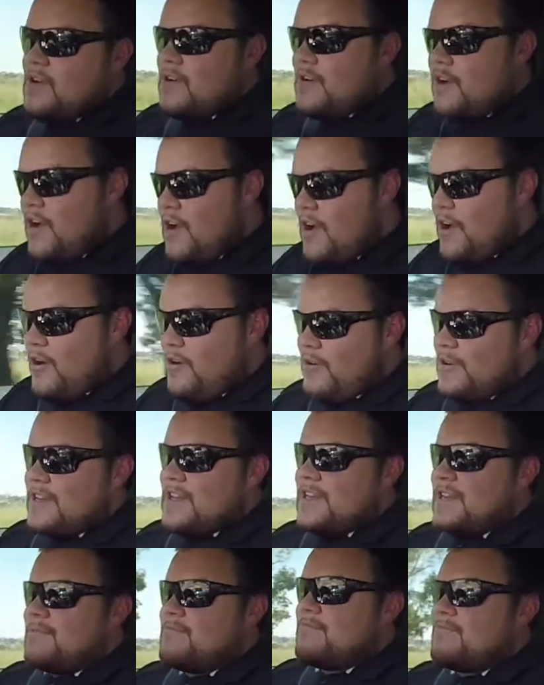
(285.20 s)

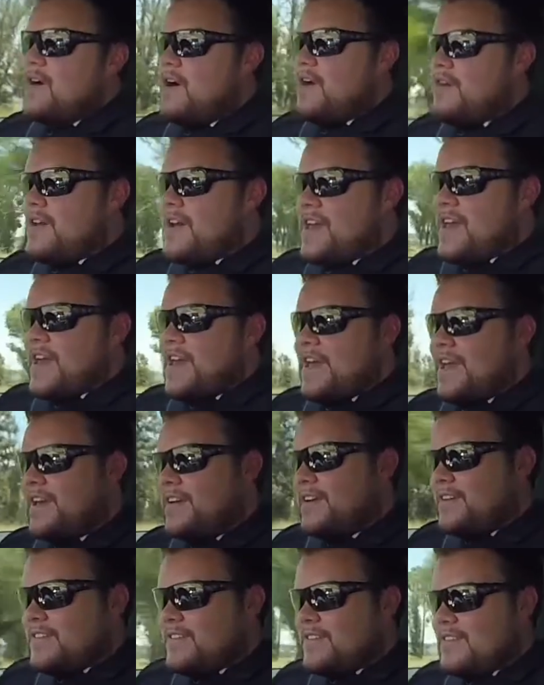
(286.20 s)
Holy moly,
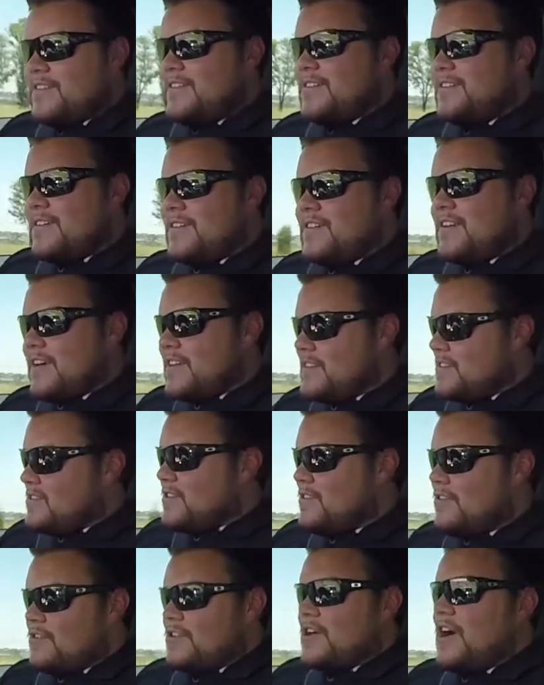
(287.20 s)
it
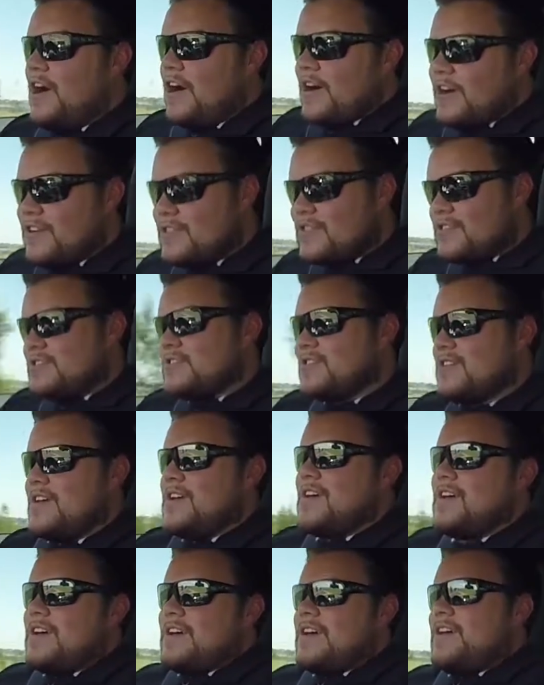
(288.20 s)
still goes
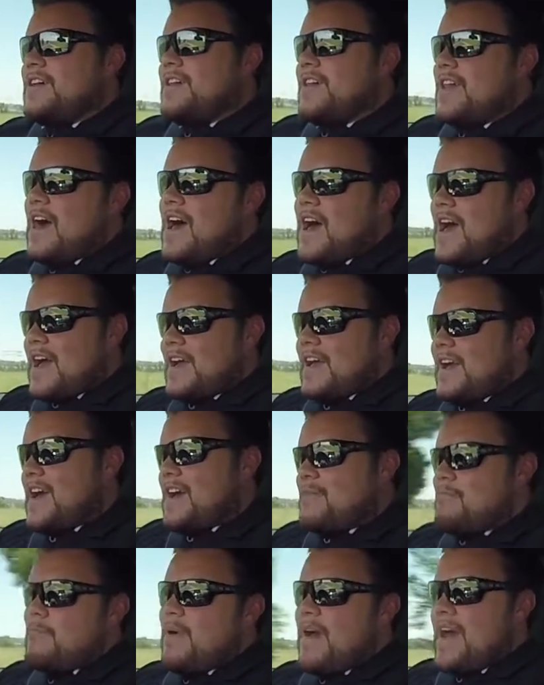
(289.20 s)
like
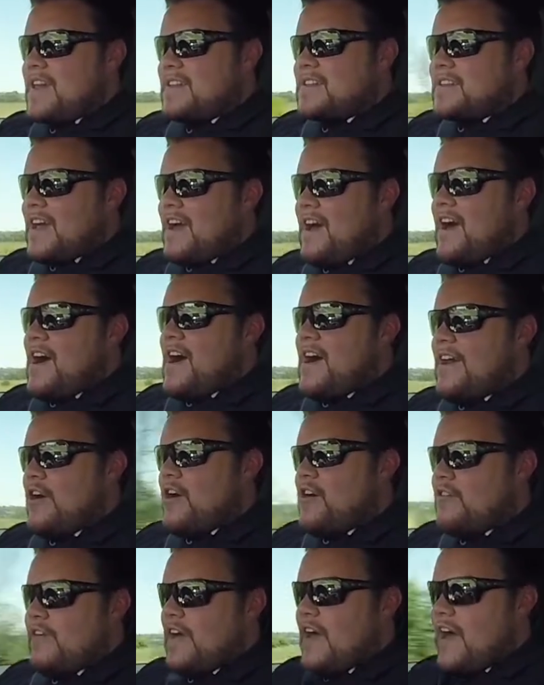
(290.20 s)
a bat out
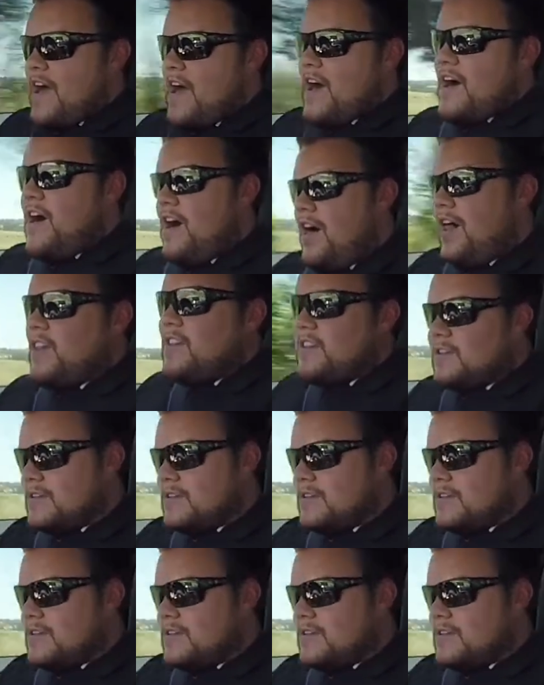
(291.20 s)
of hell.